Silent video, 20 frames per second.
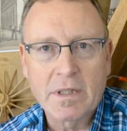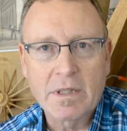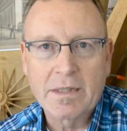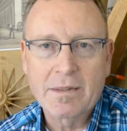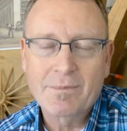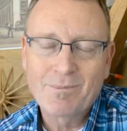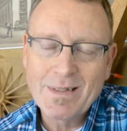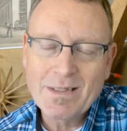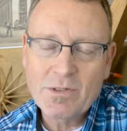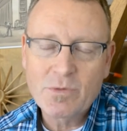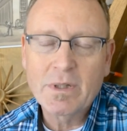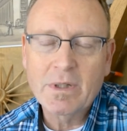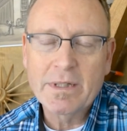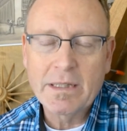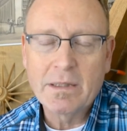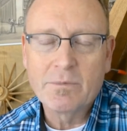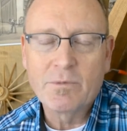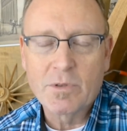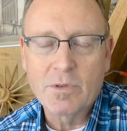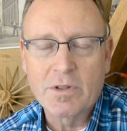Like it's really
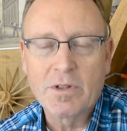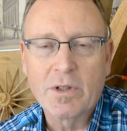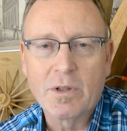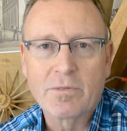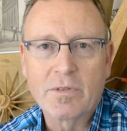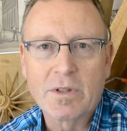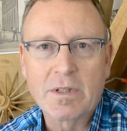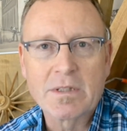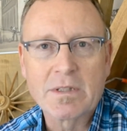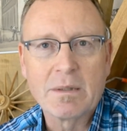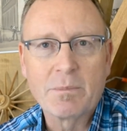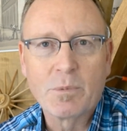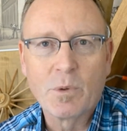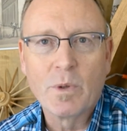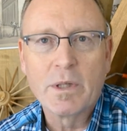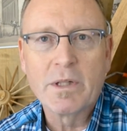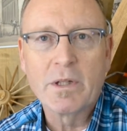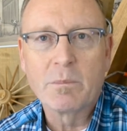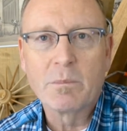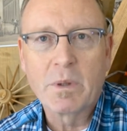helpful to know, for example,
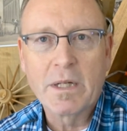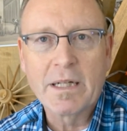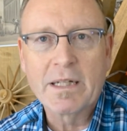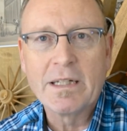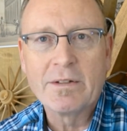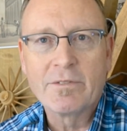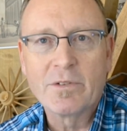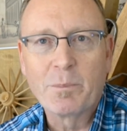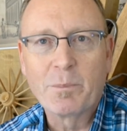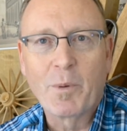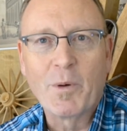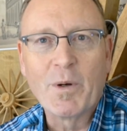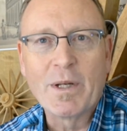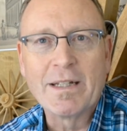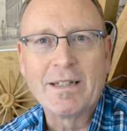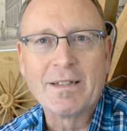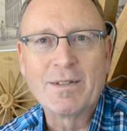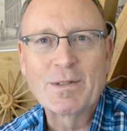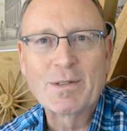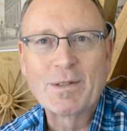what your break-even point
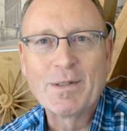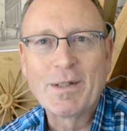is.